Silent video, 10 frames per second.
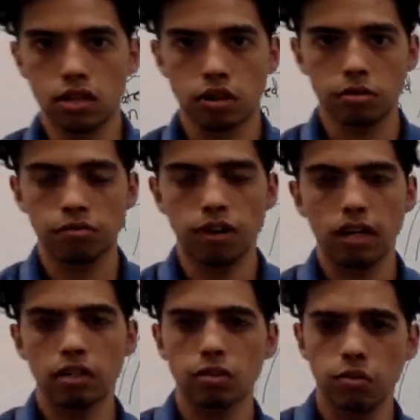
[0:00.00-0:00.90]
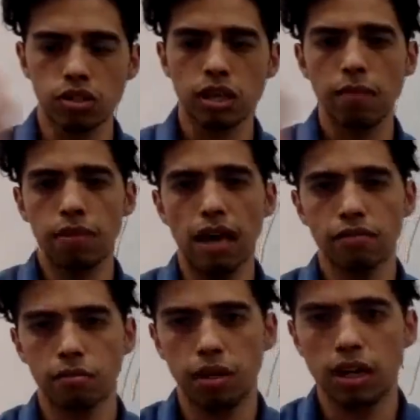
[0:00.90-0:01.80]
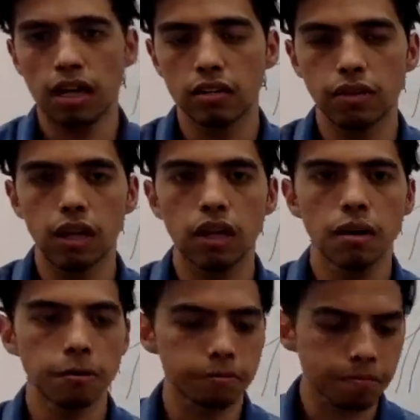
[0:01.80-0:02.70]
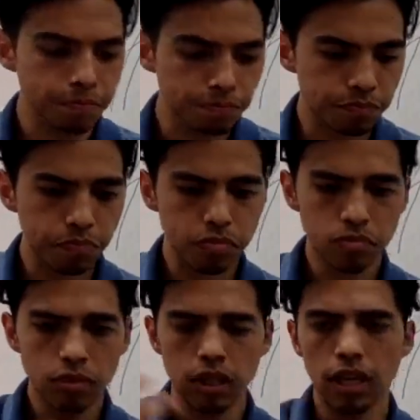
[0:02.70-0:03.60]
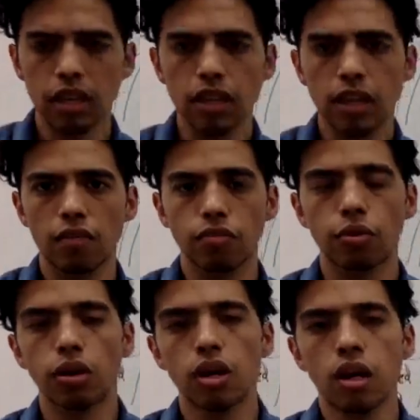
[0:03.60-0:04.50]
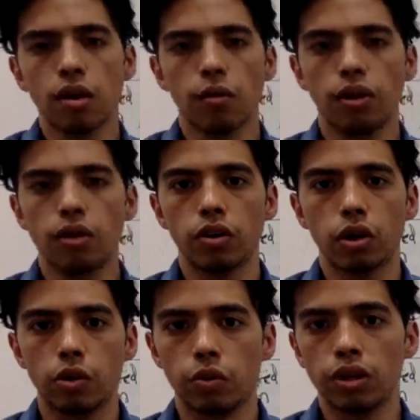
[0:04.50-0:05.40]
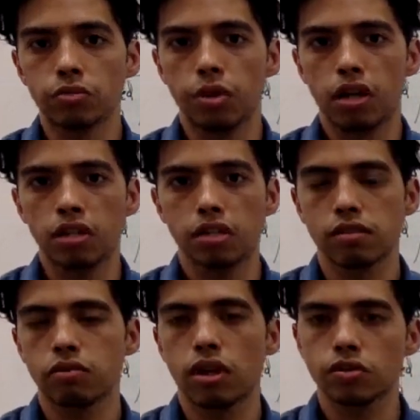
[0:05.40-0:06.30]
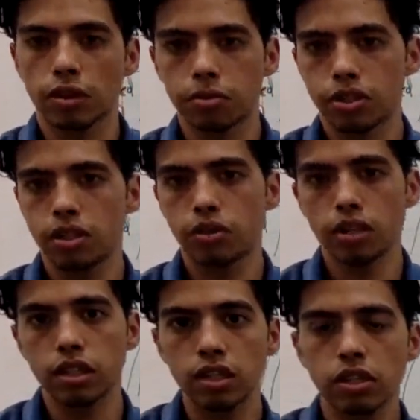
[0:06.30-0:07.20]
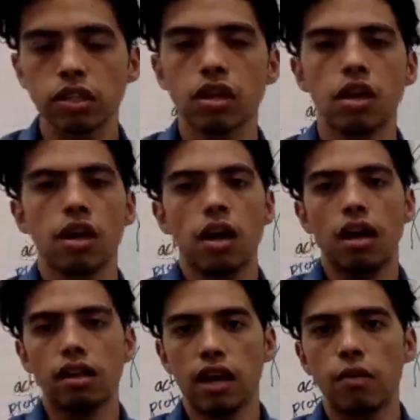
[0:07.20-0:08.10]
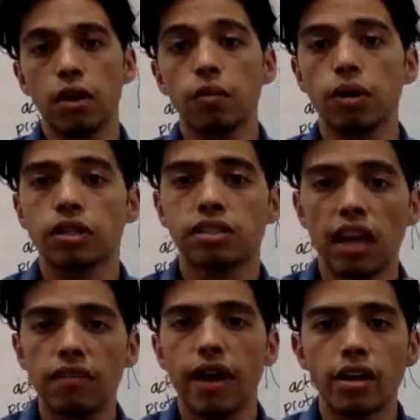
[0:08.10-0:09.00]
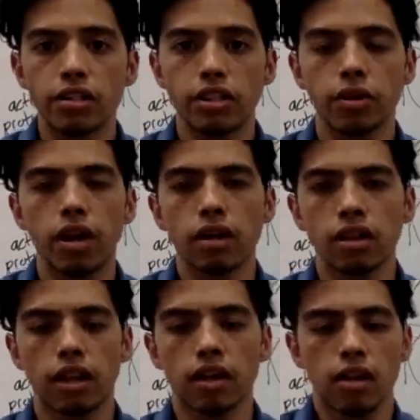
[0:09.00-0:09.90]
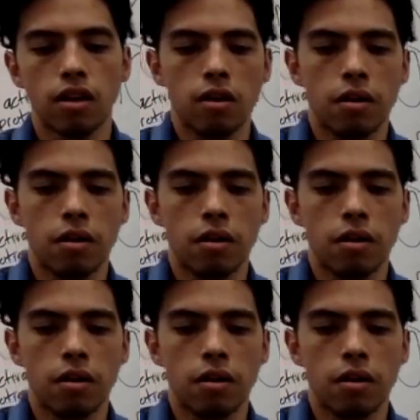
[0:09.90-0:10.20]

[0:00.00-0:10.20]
as transcription factor, we stop that from being activated. And therefore, we don't go through this process of transcription and translation. And that way we save energy, right? Like